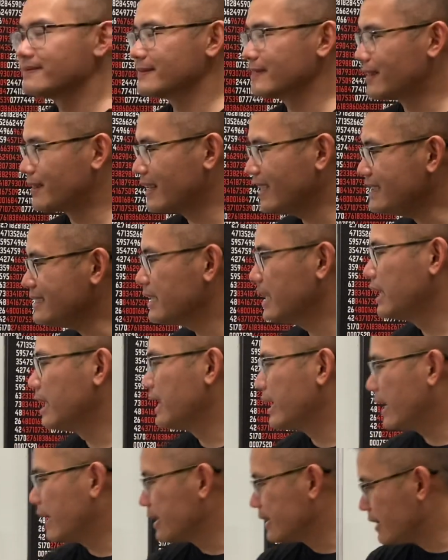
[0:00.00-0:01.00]
All right,
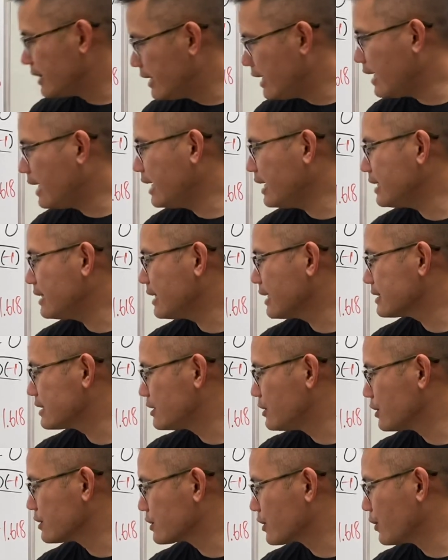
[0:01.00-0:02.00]
and then let's
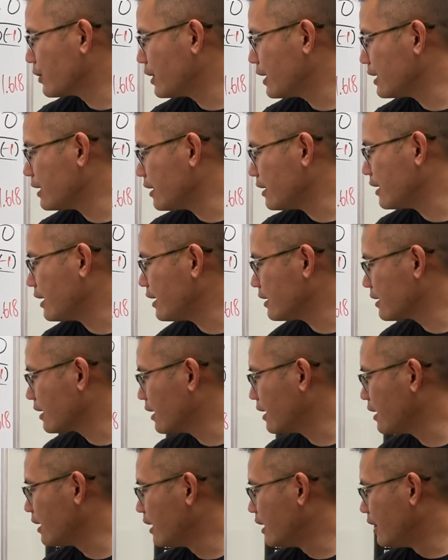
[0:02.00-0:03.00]
just go ahead and take
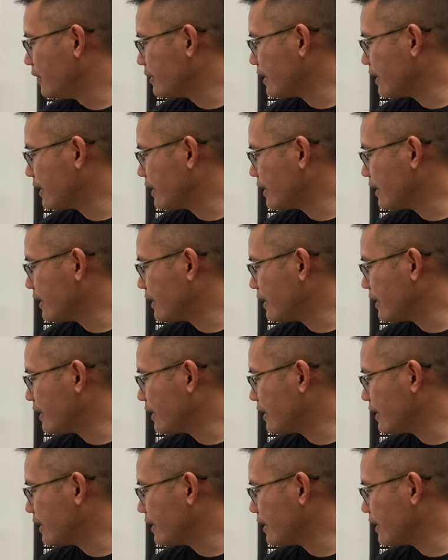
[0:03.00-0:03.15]
the